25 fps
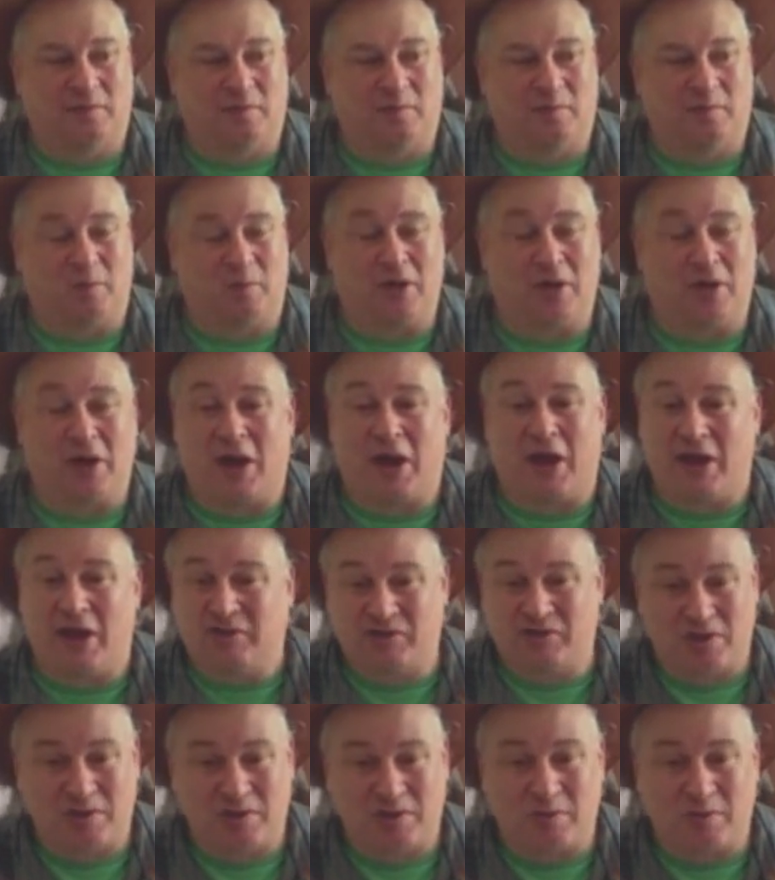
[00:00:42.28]
what I
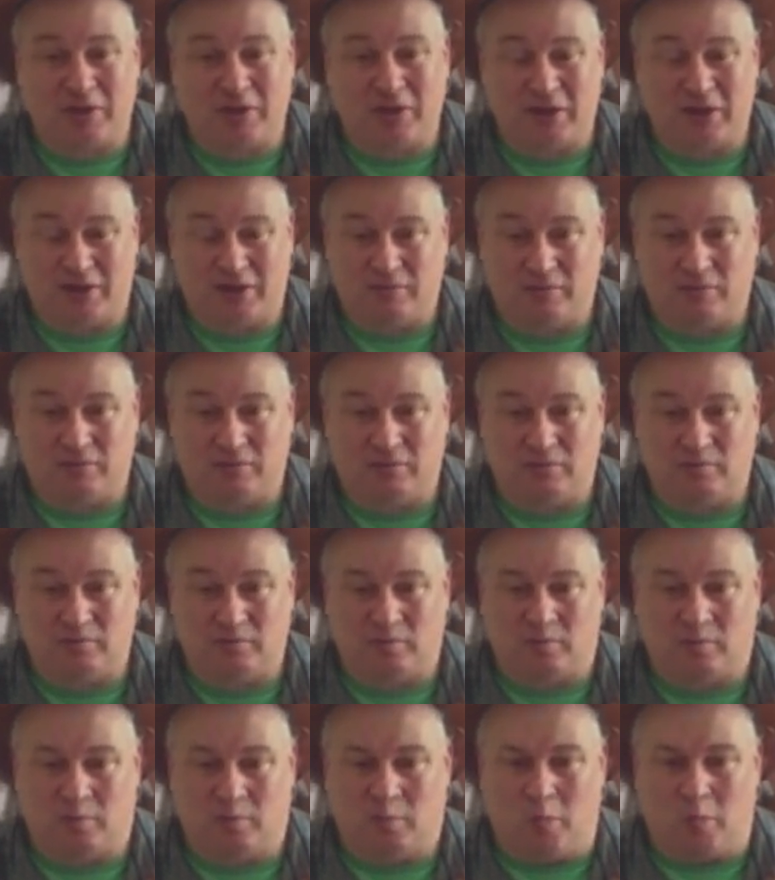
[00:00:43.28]
generally
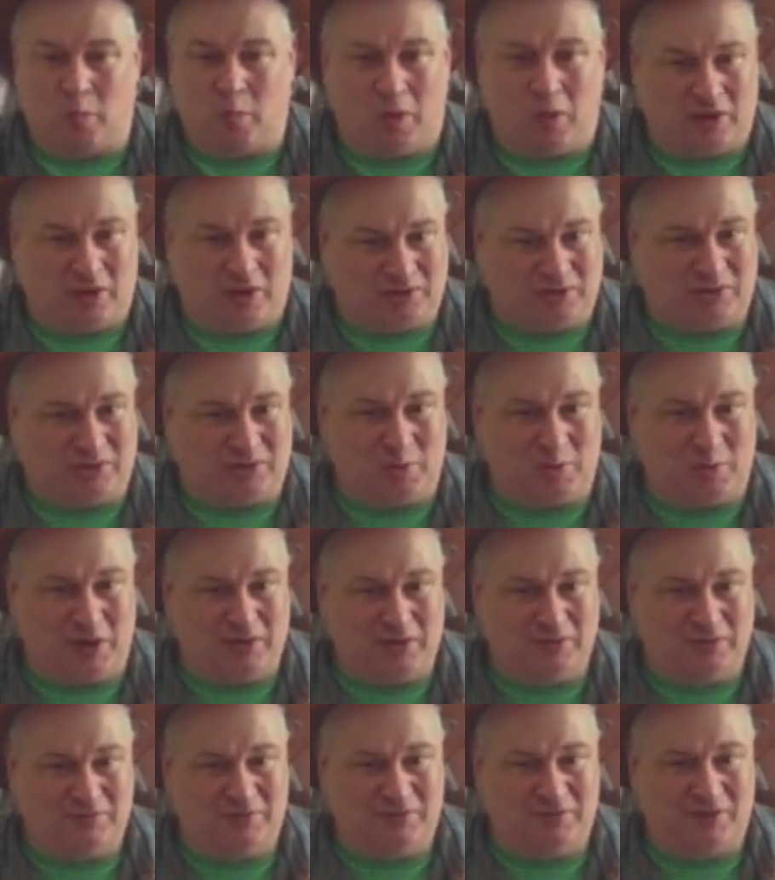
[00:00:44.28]
was
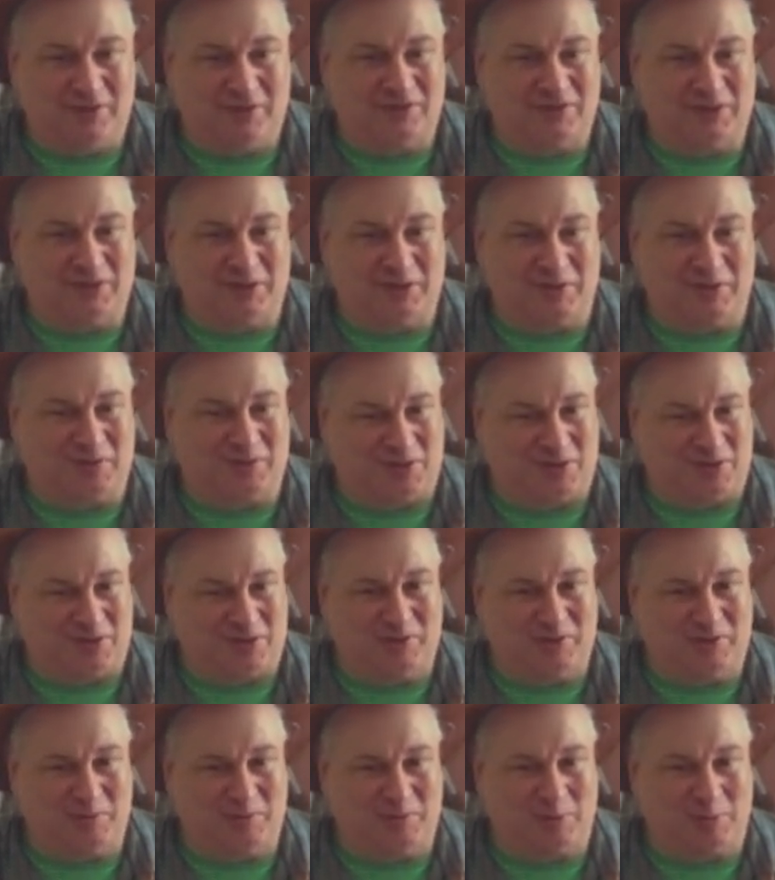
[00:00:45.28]
doing until very
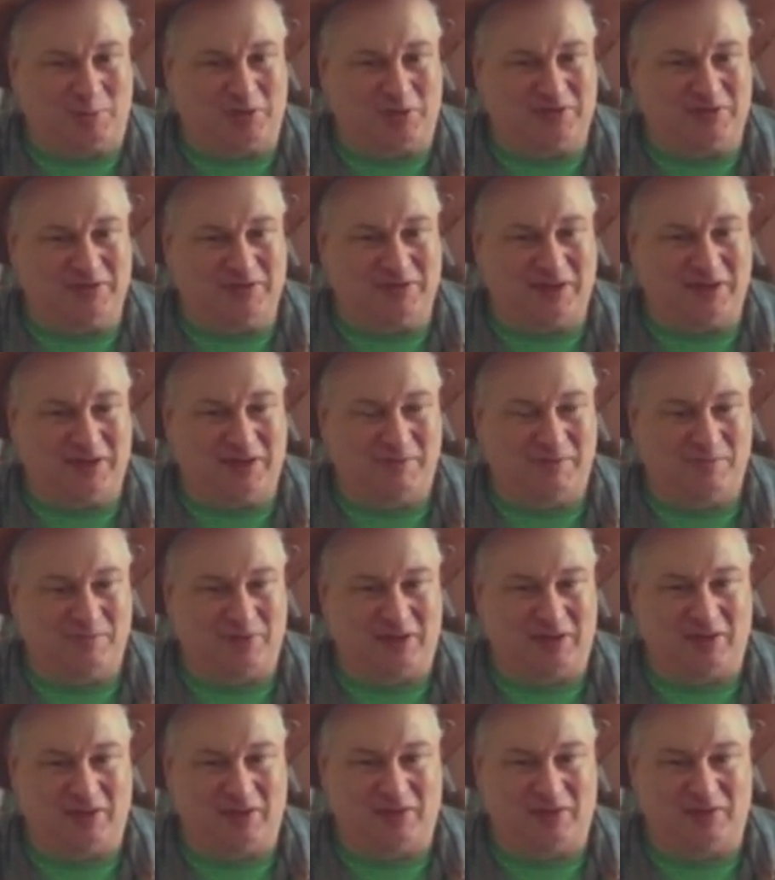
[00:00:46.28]
super recently
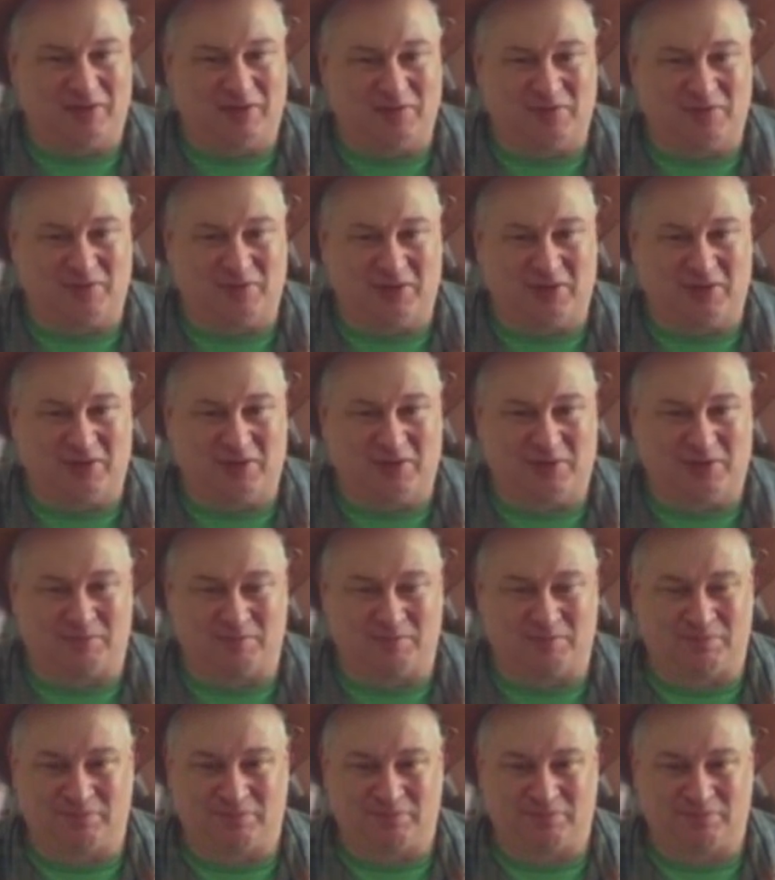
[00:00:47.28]
because of the
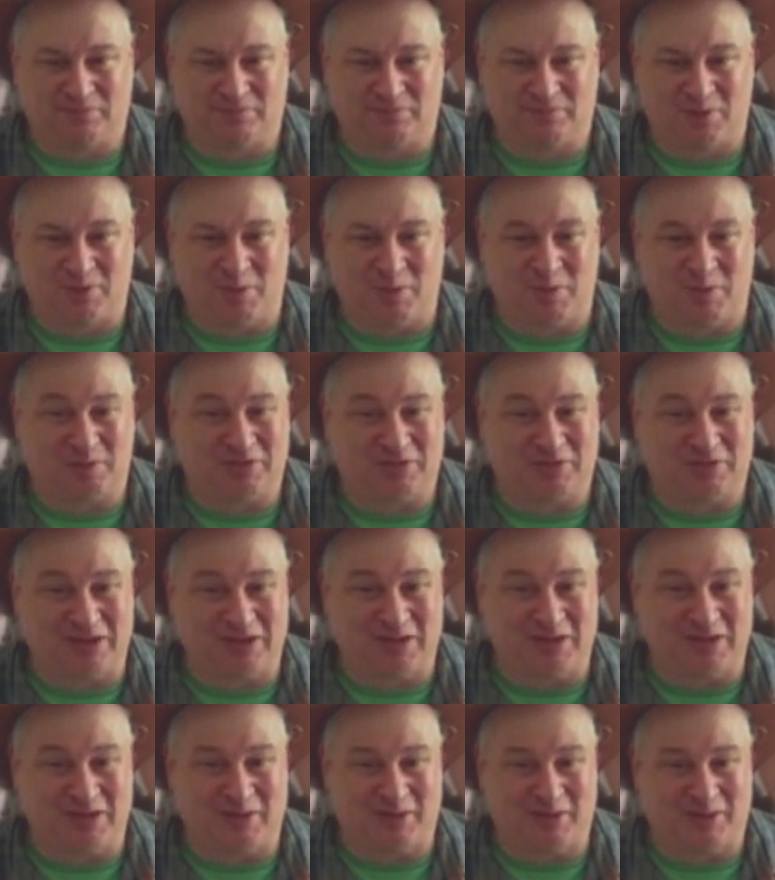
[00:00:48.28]

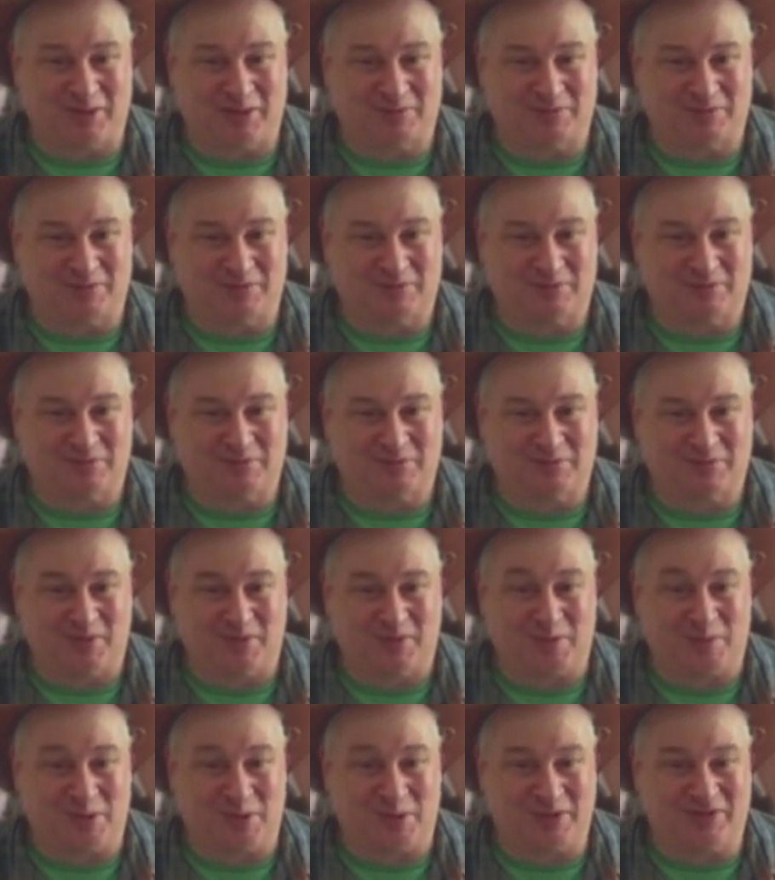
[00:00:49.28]
OGL
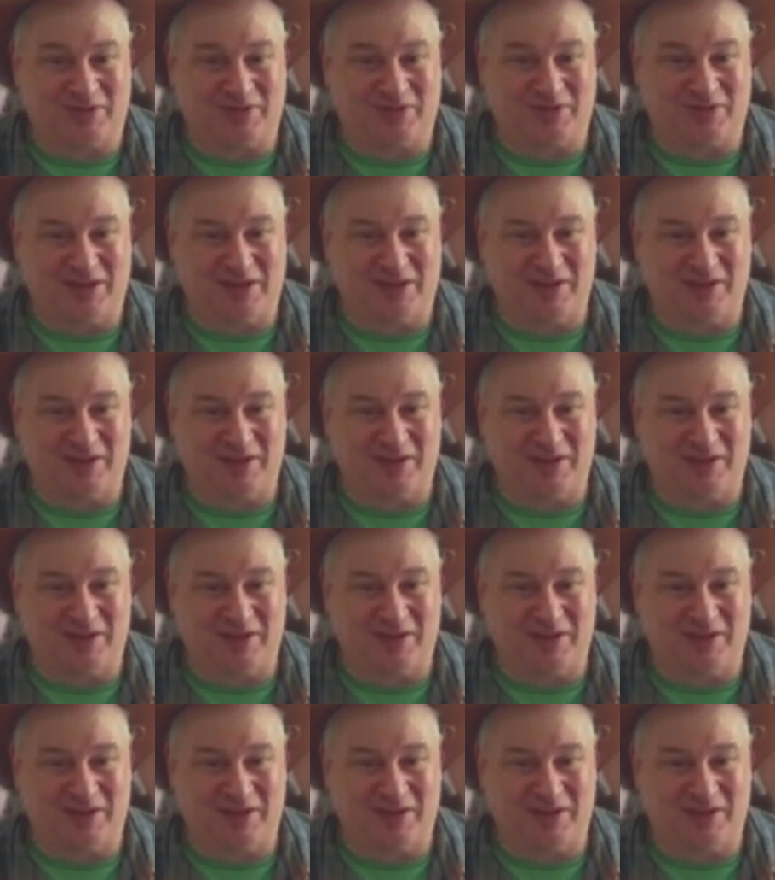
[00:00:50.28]
ORC